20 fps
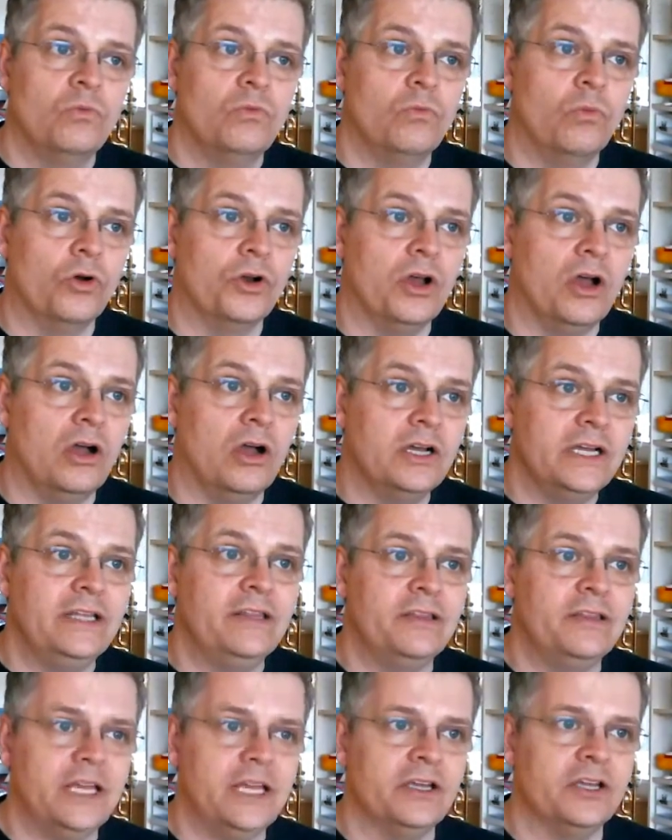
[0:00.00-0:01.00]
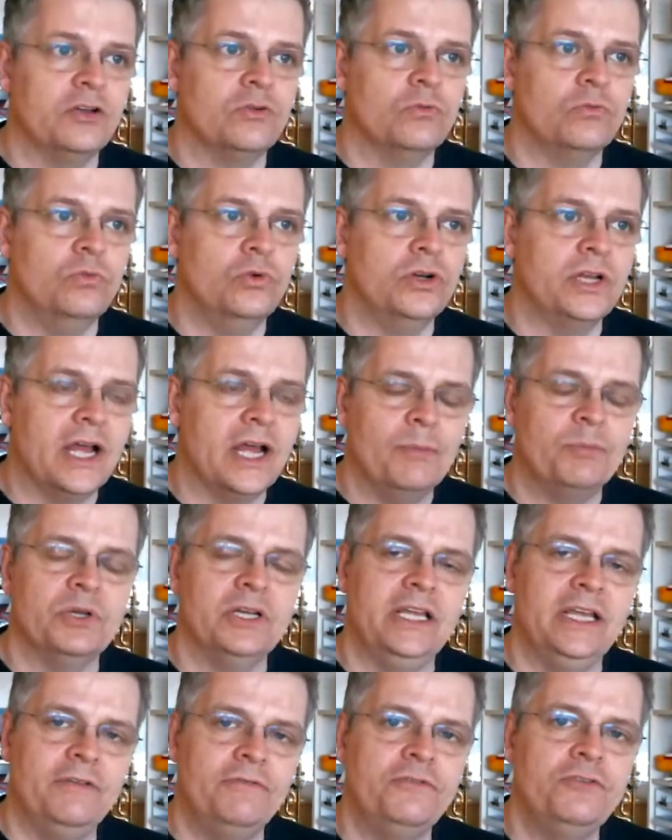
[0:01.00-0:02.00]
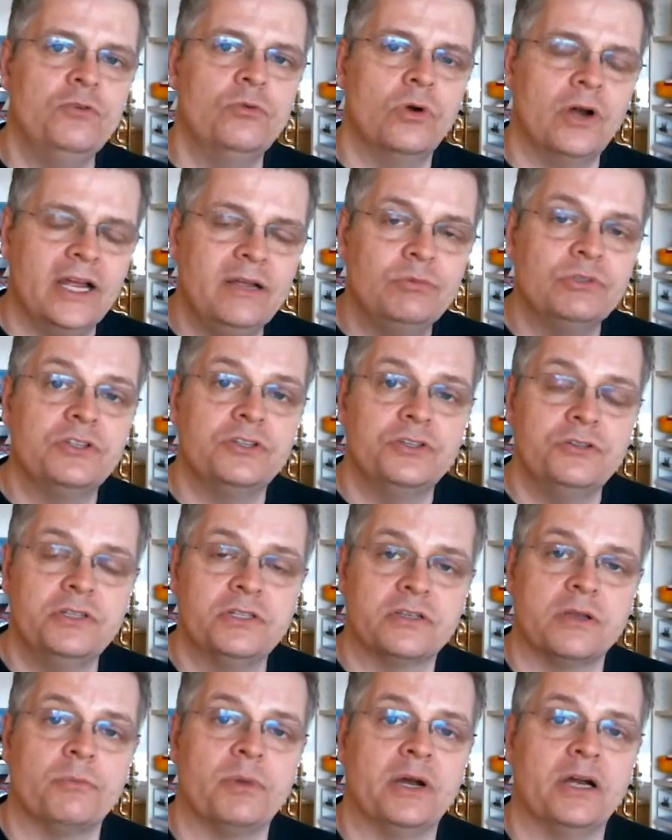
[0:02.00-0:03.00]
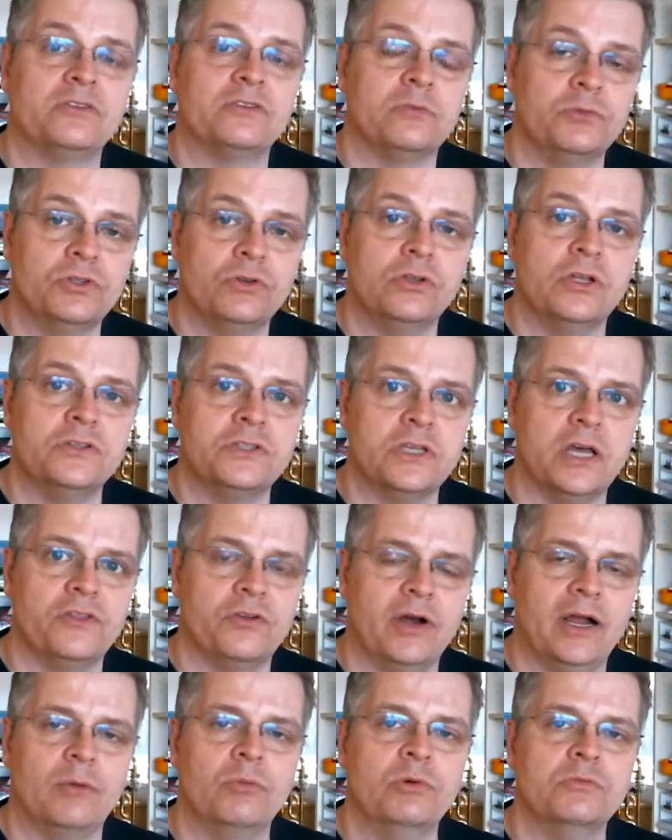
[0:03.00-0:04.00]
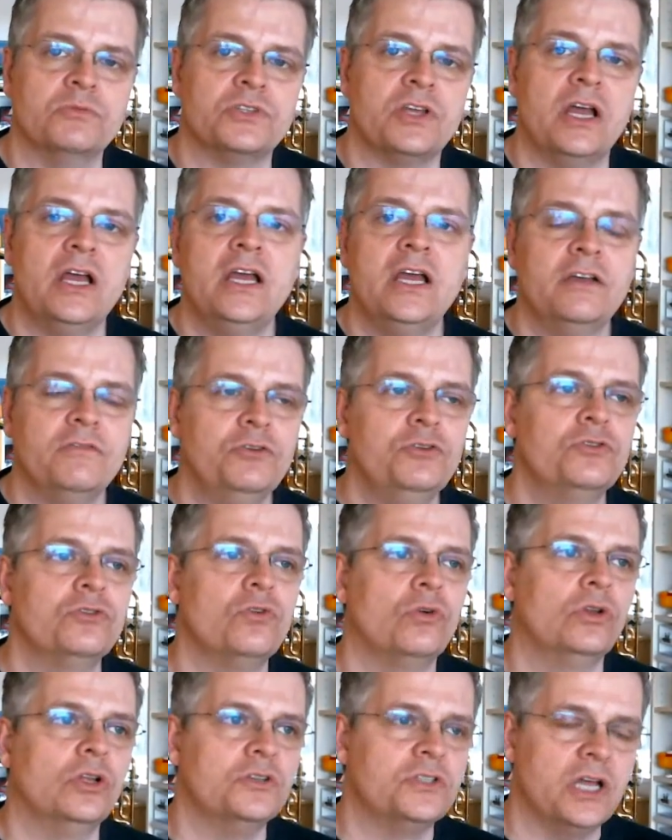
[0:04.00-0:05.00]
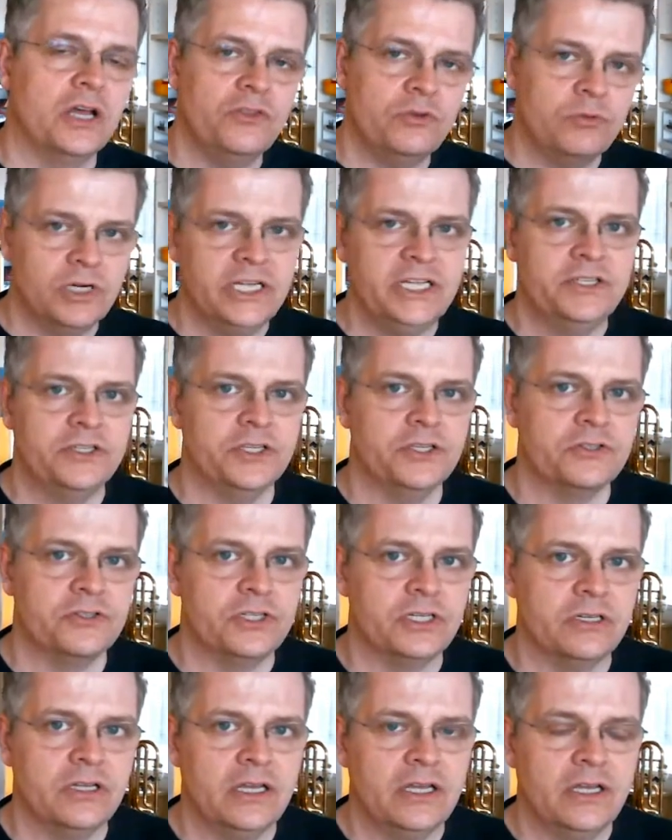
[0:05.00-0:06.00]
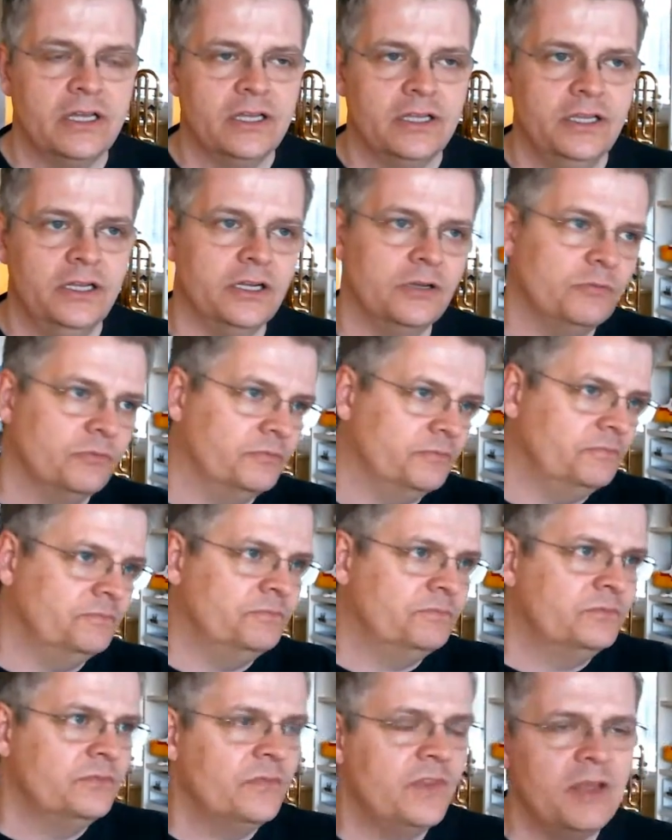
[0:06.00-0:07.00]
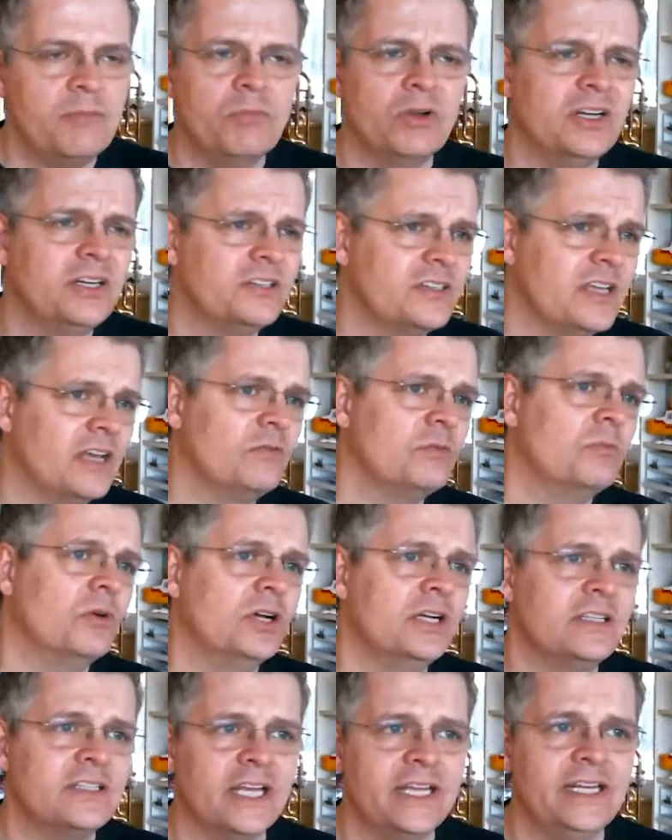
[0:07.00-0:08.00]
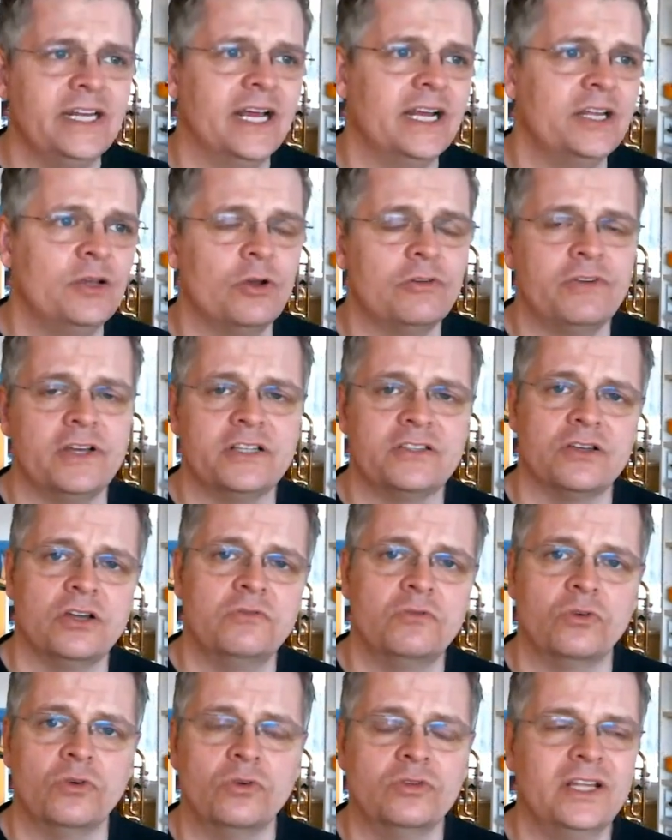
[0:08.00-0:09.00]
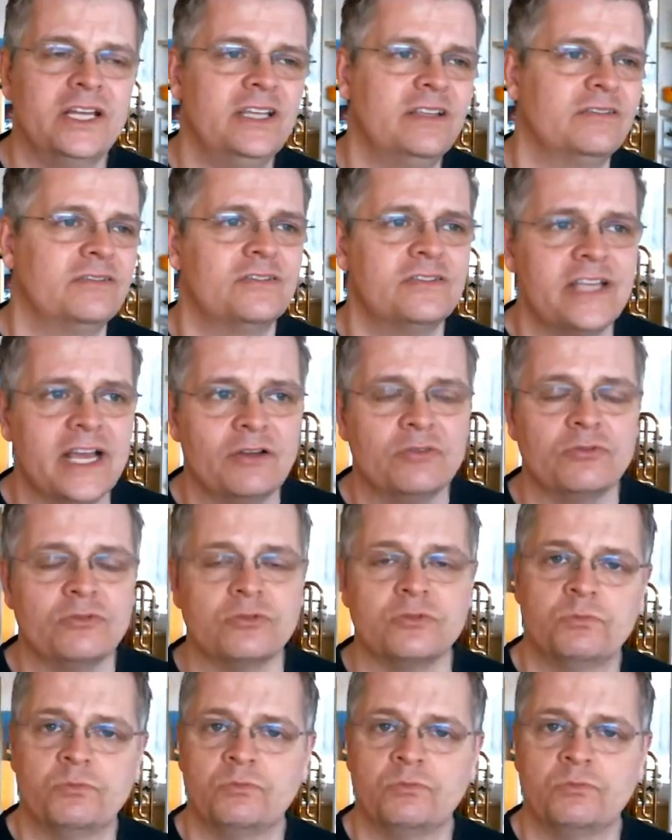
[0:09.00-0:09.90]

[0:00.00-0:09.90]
what I think would happen if you were able to do this comparison with all those other albums. If you took all those other releases that, they're -7, -8 LUFS overall, they sound,